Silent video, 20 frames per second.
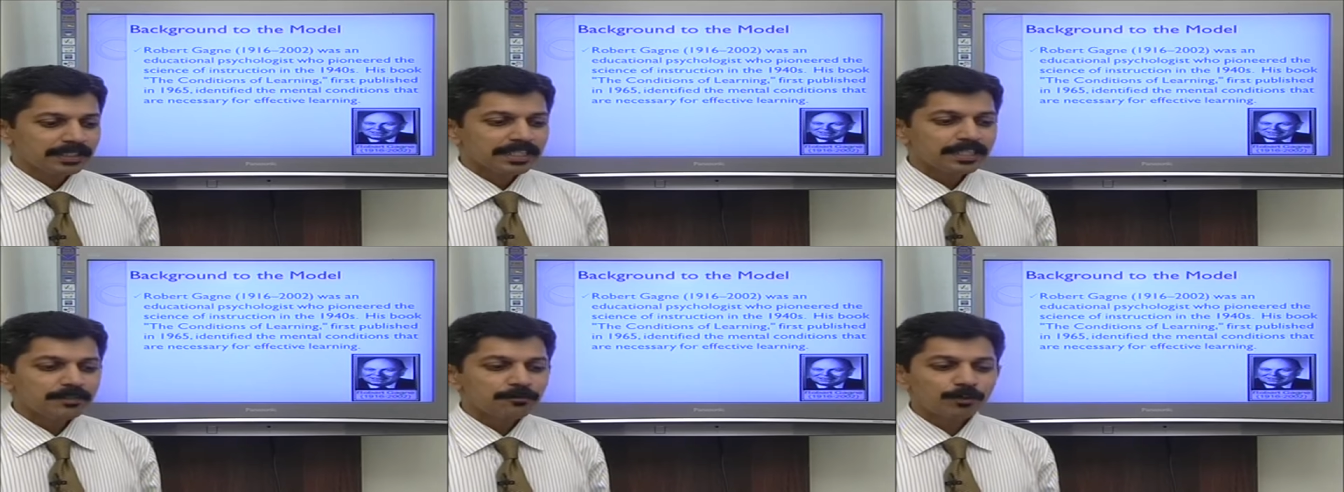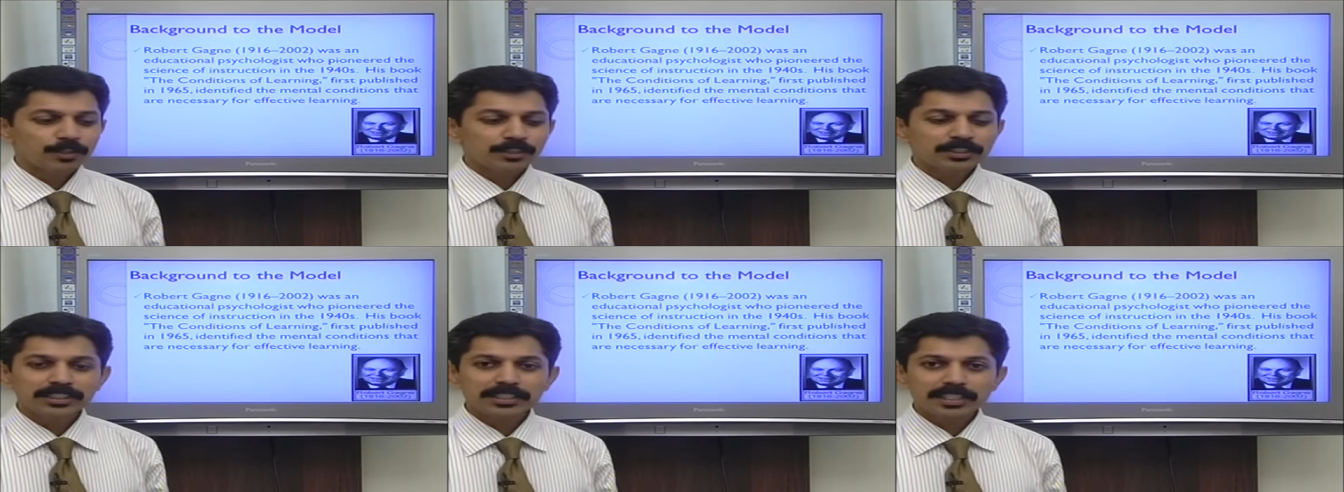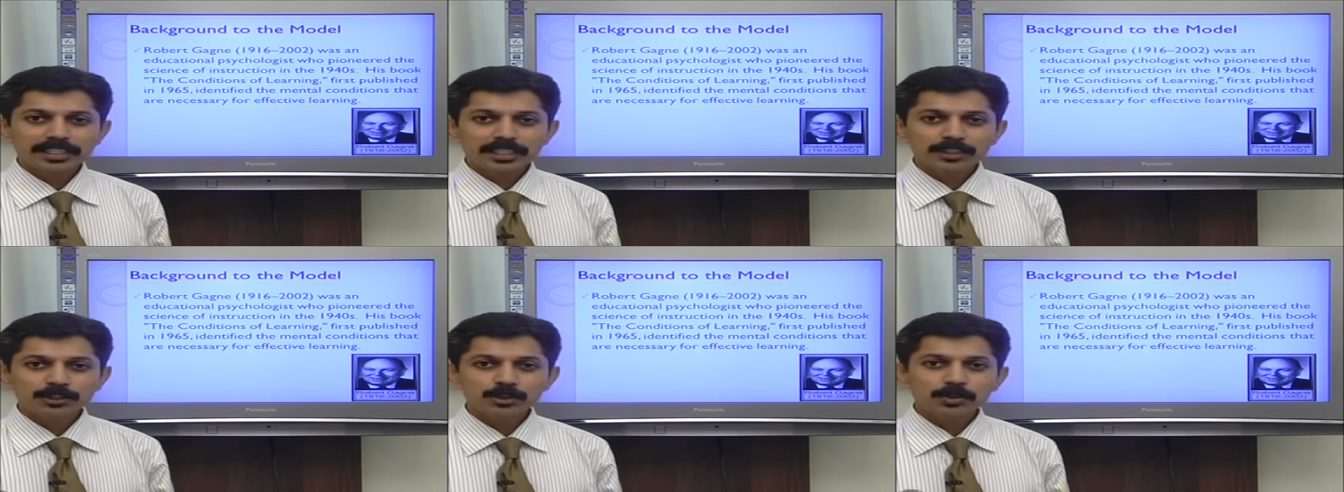He was
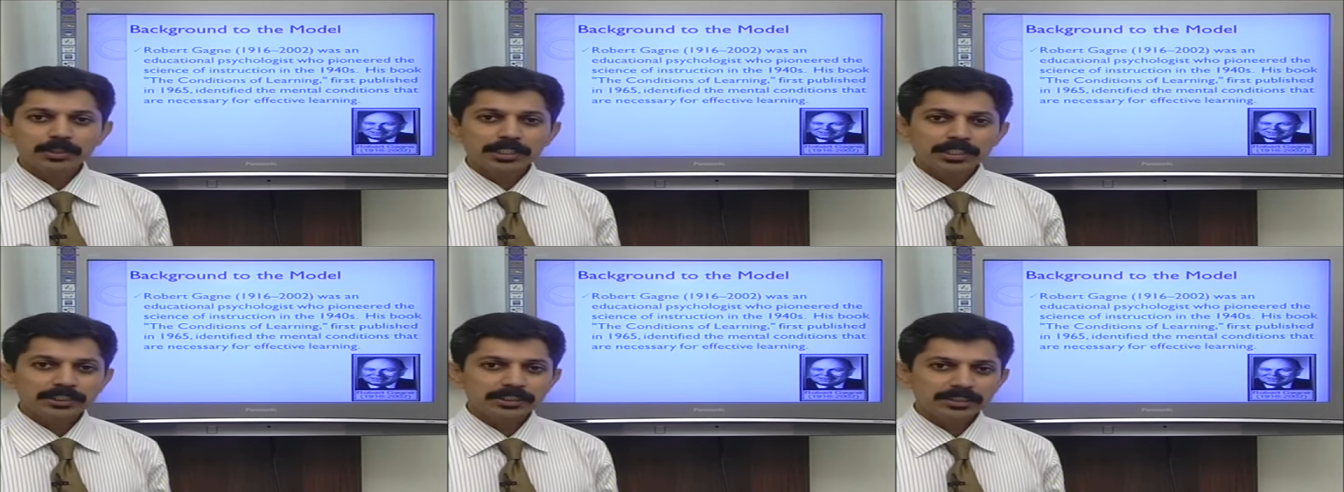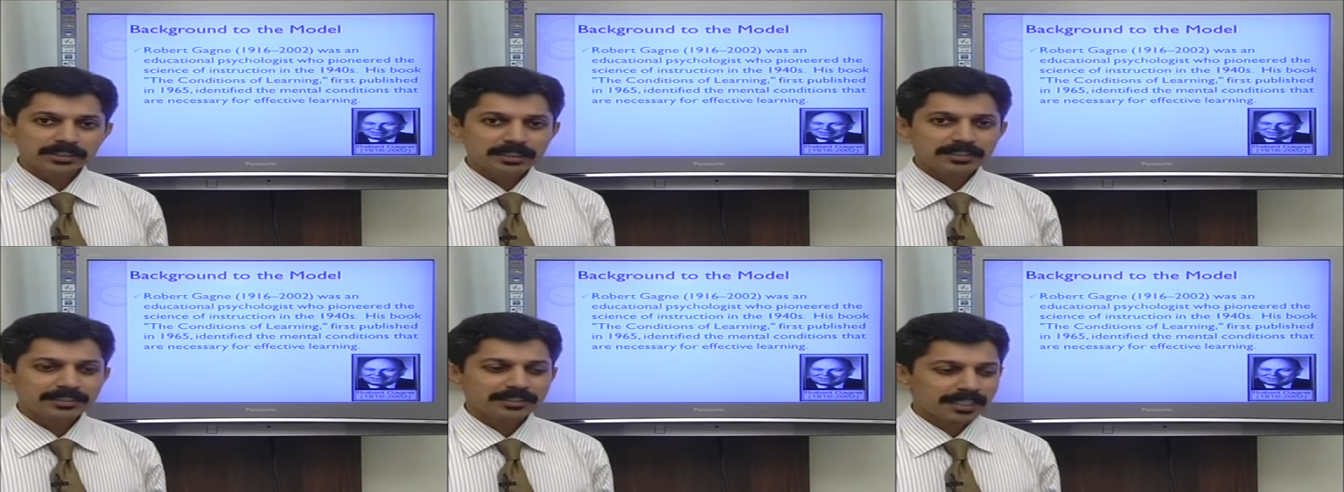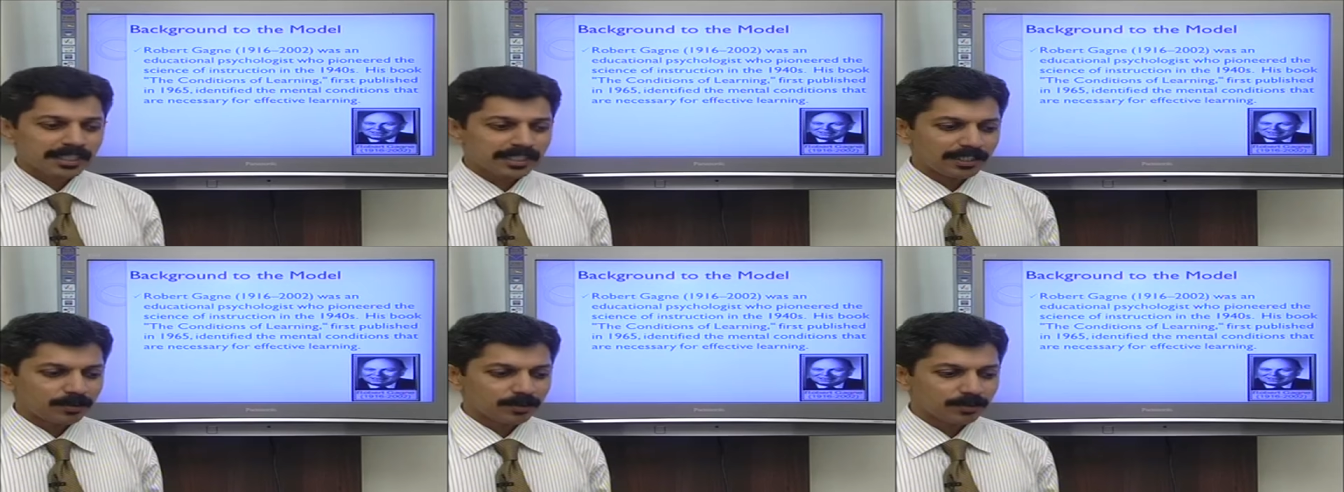an educational
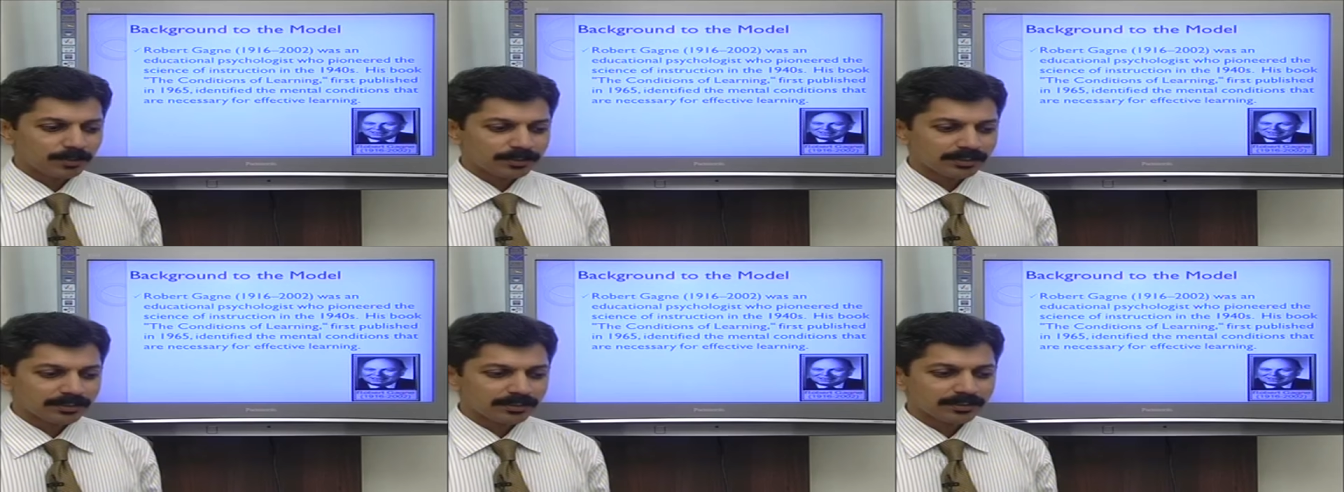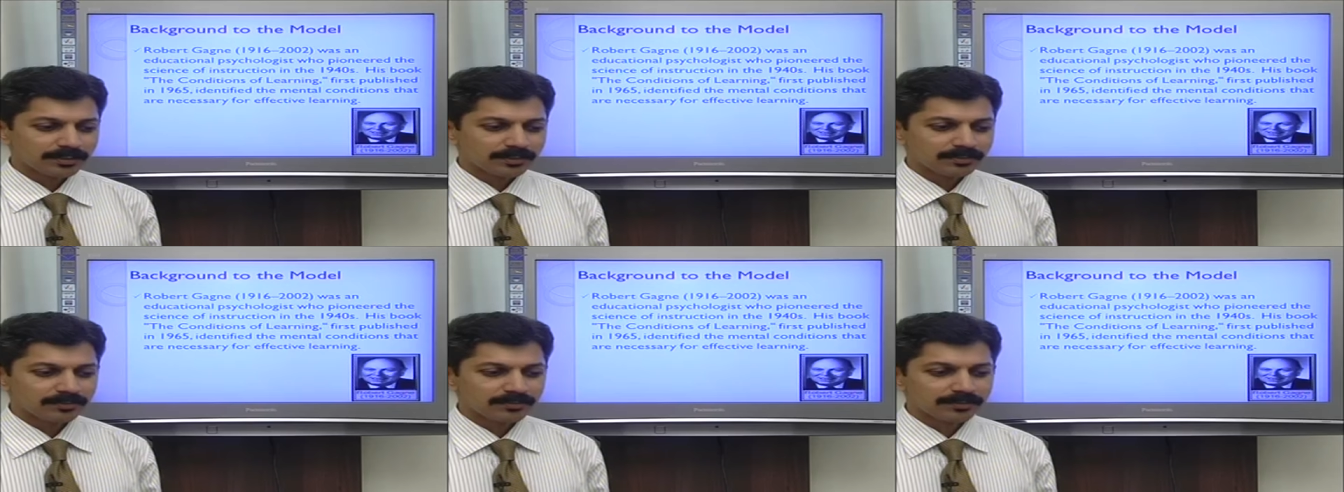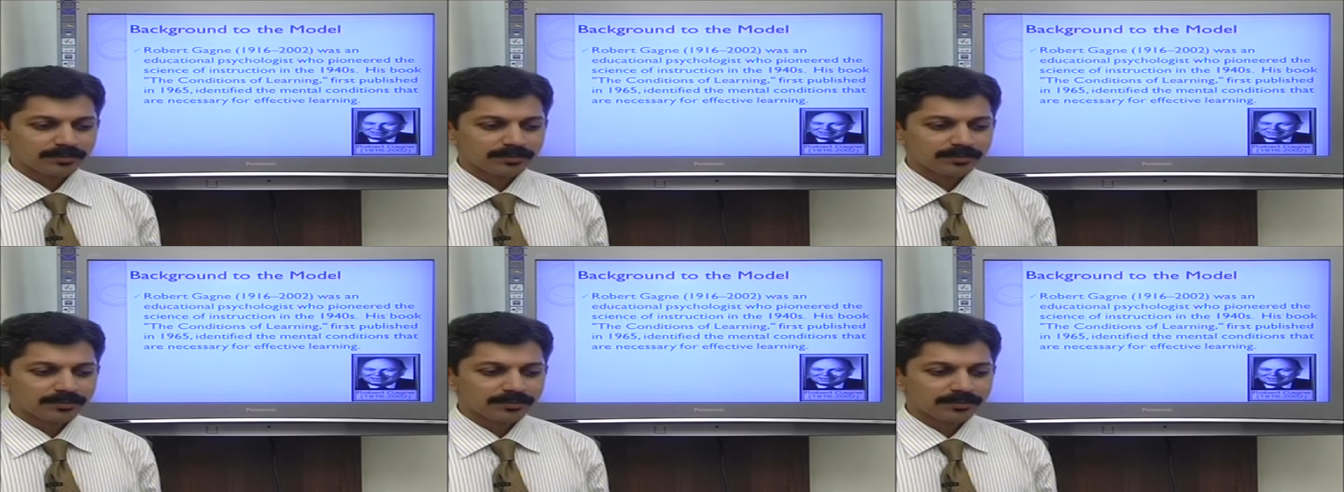psychologist